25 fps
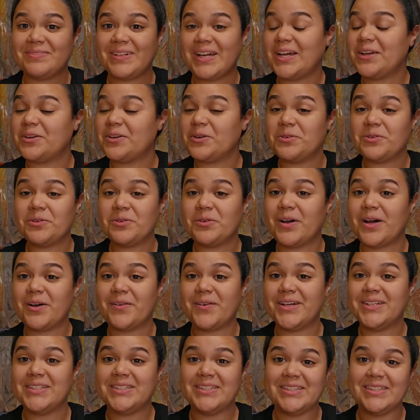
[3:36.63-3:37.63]
I don't know how
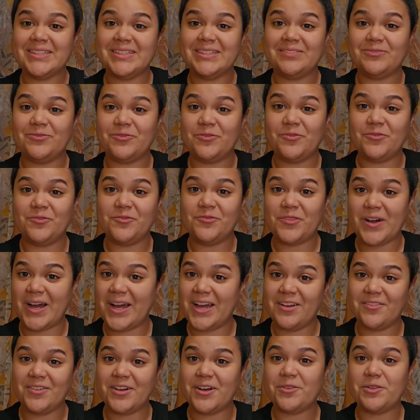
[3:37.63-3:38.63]
I did
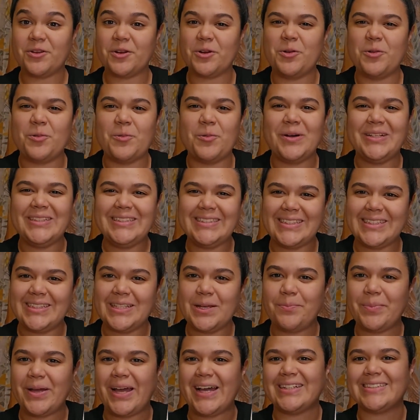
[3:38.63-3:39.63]
5 other ones in the
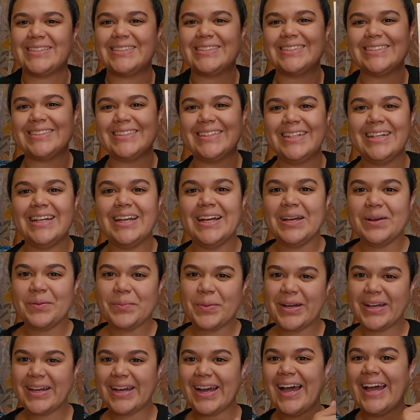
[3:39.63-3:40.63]
past,
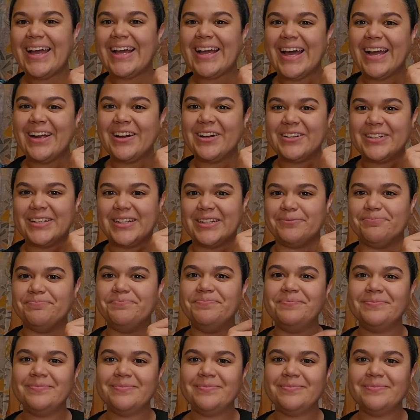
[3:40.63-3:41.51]
but I got her done.